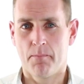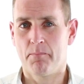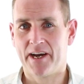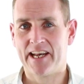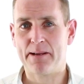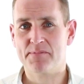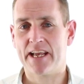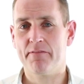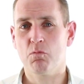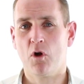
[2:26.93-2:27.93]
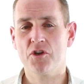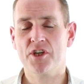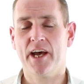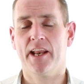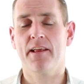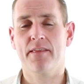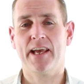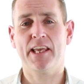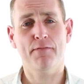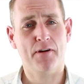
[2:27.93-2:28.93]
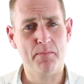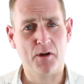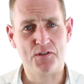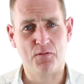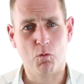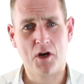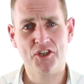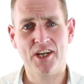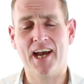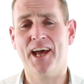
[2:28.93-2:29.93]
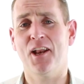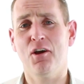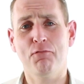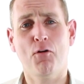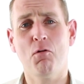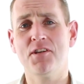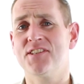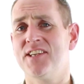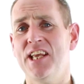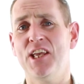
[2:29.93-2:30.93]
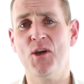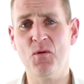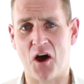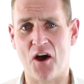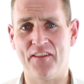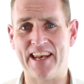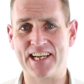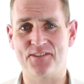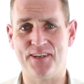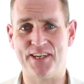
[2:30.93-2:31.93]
My name's David Walsh, and I thank you very much for watching, and I look forward to seeing you on the next